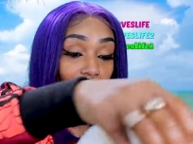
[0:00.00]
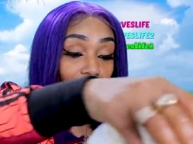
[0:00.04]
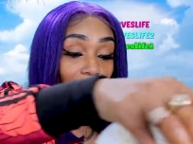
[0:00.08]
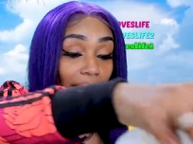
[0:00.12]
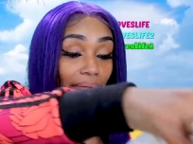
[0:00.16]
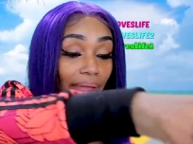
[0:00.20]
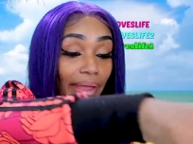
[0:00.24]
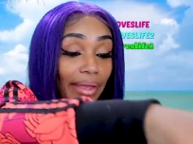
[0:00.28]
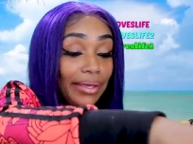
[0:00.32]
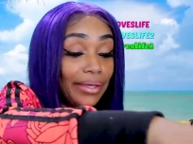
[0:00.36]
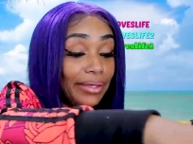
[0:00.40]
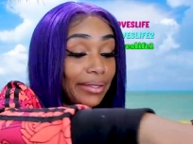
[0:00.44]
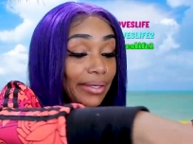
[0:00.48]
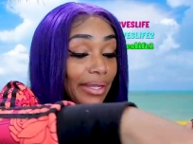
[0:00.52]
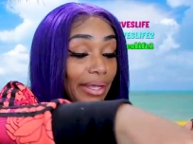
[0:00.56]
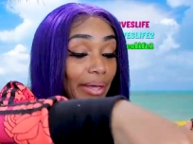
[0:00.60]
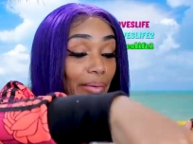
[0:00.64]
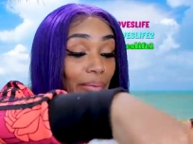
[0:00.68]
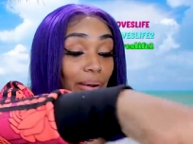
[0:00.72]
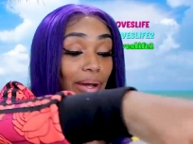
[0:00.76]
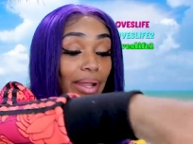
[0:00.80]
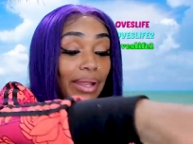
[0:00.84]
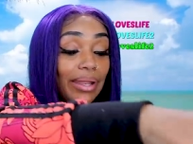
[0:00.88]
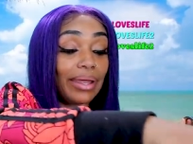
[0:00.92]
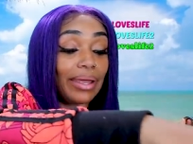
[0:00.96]
Hey, it is
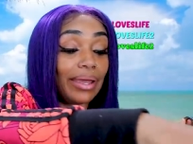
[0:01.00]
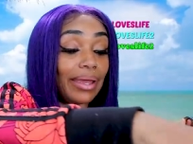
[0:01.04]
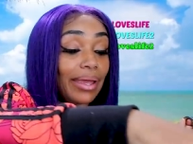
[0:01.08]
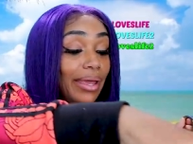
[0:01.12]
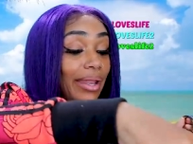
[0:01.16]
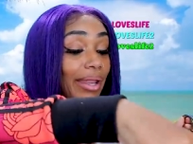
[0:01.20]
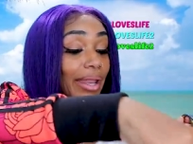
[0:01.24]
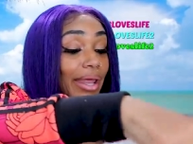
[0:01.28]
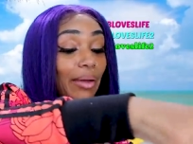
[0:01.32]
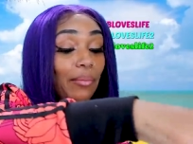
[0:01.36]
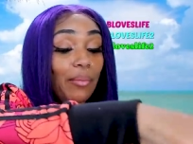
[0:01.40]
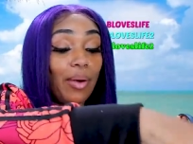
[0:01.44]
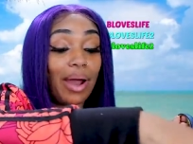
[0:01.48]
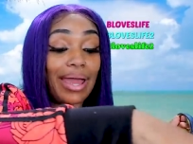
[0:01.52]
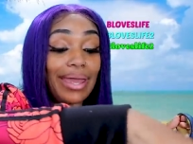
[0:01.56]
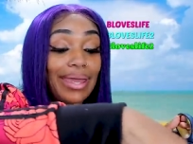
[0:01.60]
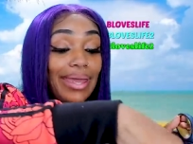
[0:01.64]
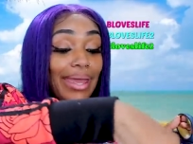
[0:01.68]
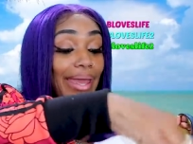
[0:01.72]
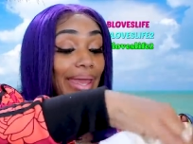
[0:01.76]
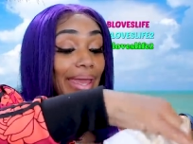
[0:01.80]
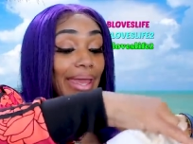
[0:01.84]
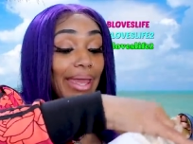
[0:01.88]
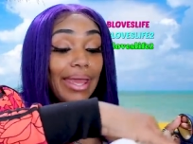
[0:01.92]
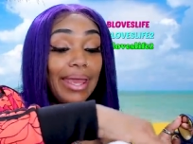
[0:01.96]
what it is. It is what it
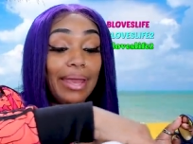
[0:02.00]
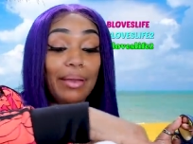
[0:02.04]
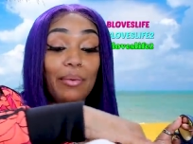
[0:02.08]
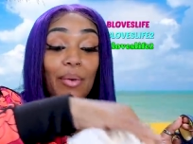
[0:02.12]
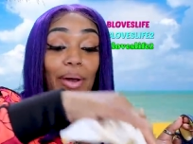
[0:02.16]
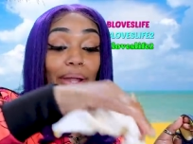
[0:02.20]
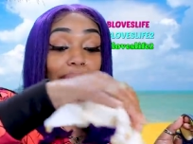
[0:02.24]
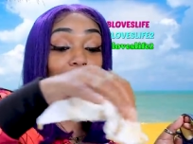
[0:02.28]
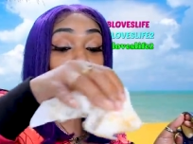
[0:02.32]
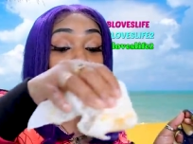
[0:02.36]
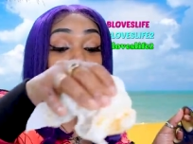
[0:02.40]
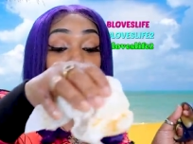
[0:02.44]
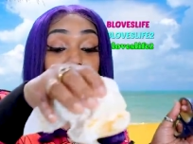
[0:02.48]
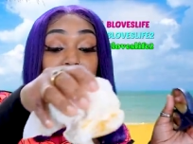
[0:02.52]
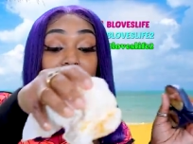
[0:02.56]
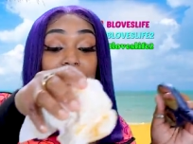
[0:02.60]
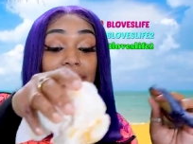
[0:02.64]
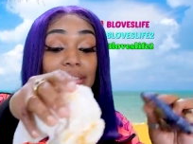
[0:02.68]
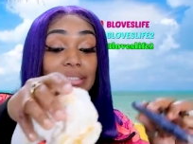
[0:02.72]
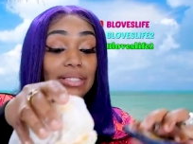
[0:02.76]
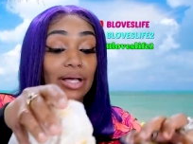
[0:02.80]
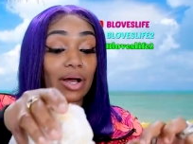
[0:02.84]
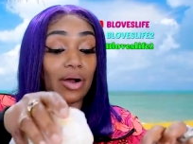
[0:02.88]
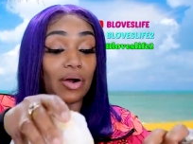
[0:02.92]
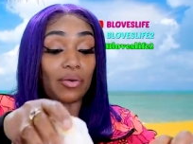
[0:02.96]
is. It is what it is. To each
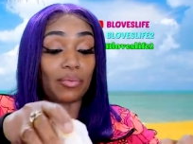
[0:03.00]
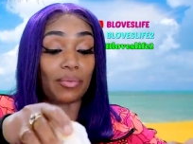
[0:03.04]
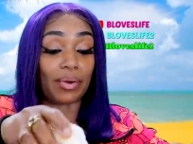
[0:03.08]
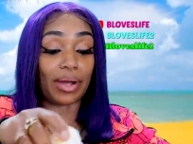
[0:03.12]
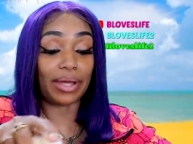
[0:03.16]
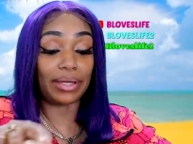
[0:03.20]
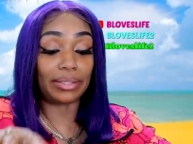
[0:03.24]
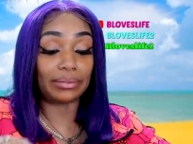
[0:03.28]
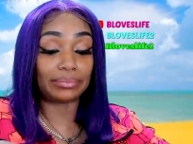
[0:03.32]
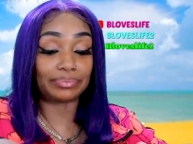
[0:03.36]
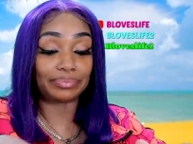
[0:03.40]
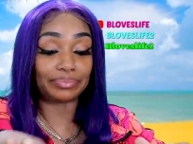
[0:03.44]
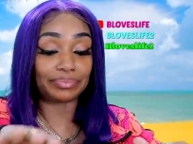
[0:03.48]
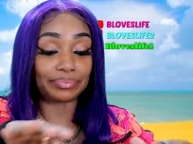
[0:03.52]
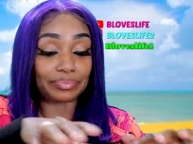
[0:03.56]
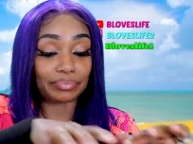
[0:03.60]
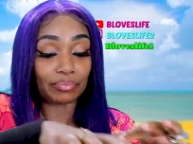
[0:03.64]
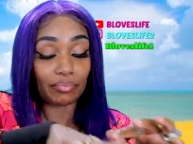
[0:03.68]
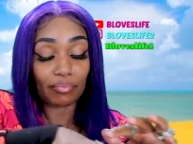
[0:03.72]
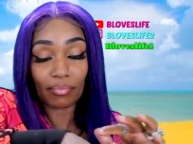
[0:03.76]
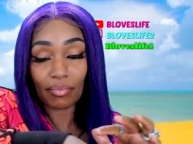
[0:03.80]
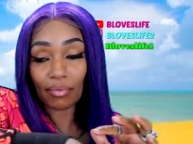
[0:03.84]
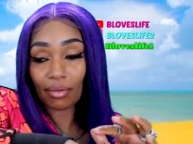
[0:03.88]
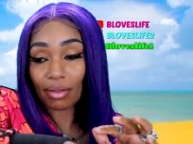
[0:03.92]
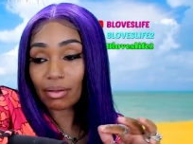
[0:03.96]
his own, right?
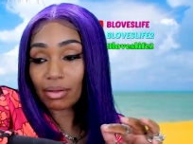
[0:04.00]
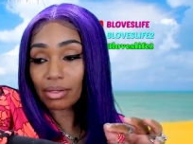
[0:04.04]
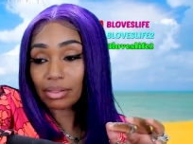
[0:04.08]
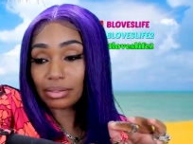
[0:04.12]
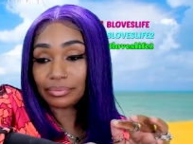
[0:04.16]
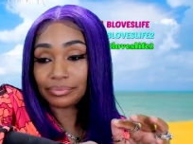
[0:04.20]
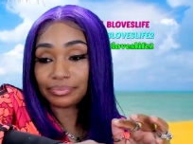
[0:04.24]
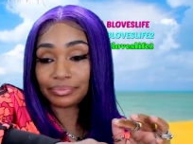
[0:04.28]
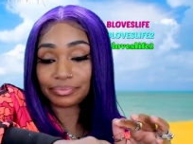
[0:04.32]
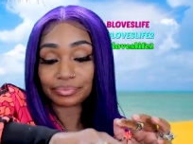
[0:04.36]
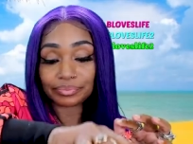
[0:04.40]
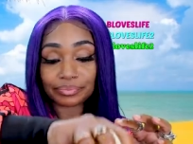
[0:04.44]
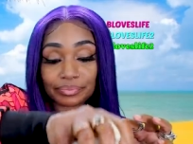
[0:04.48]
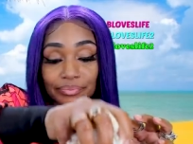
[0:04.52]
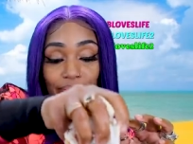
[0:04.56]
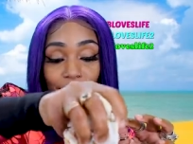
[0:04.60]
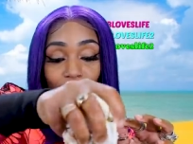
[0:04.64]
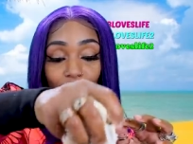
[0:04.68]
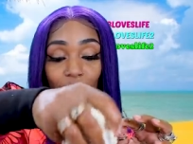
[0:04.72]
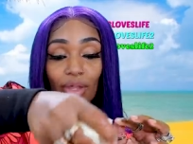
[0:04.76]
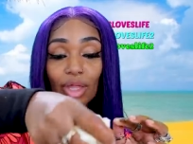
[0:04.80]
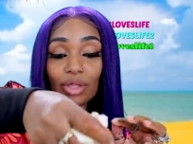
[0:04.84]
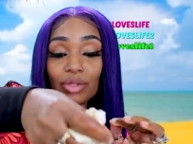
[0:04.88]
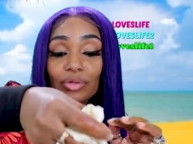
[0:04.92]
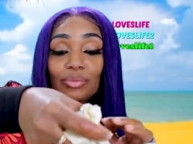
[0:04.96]

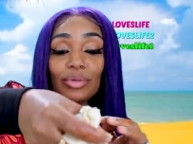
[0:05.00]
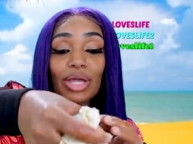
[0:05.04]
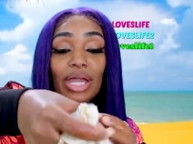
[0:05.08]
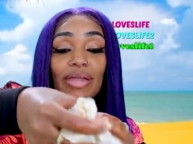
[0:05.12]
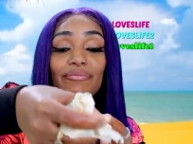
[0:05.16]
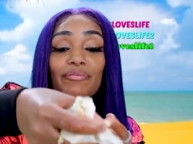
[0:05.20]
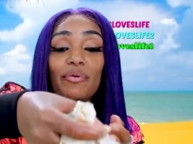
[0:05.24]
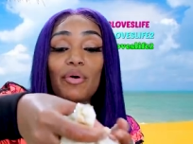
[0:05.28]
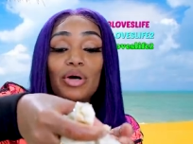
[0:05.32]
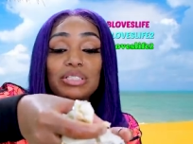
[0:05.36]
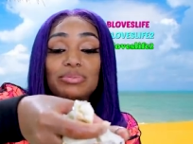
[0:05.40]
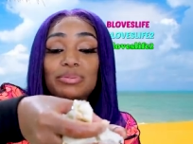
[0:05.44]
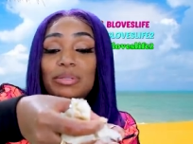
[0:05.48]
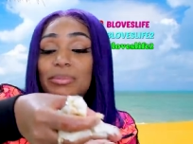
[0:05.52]
You can't force